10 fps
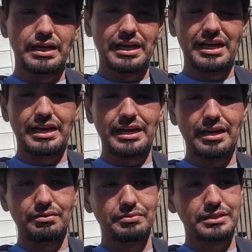And
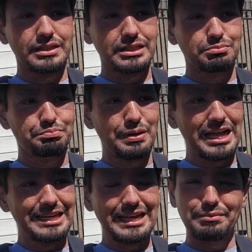now with this
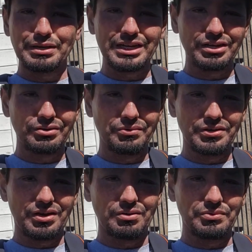pandemic
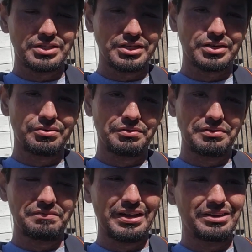going on with the
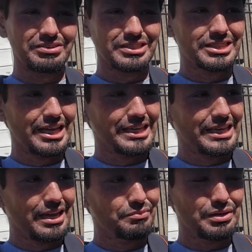coronavirus, I
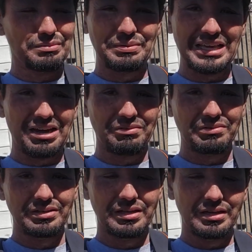can't really be out,
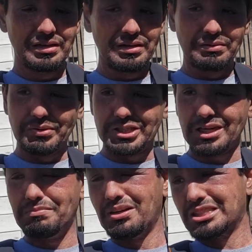which
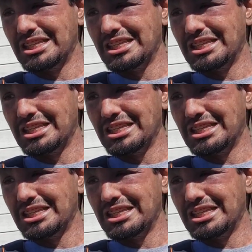I'm out